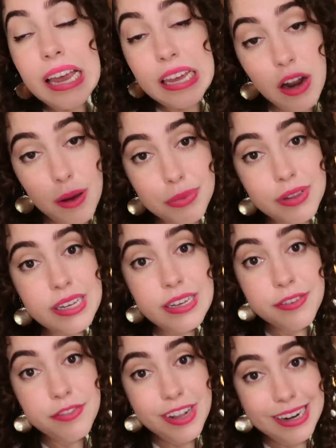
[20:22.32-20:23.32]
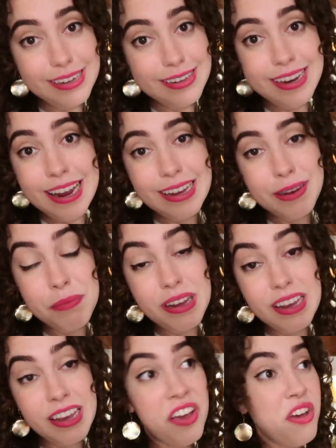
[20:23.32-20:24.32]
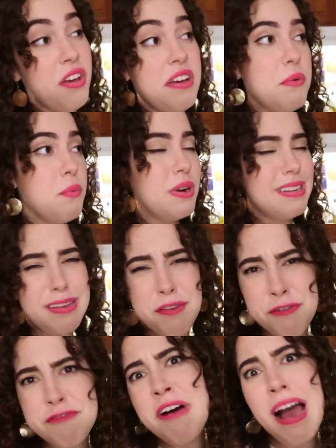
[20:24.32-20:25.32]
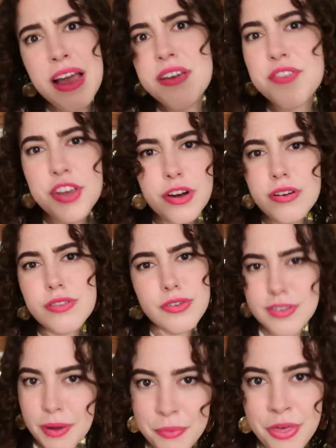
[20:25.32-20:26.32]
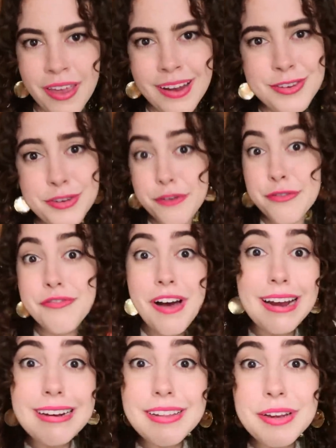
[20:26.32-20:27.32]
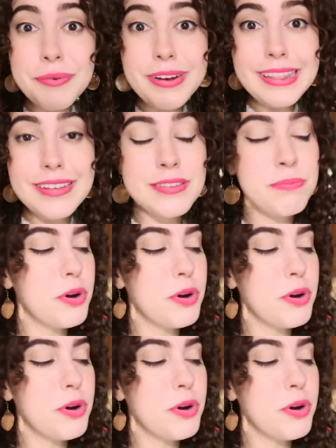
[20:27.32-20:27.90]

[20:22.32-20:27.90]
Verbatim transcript: I cannot believe that it has taken me, what is it, five years or something to finally read this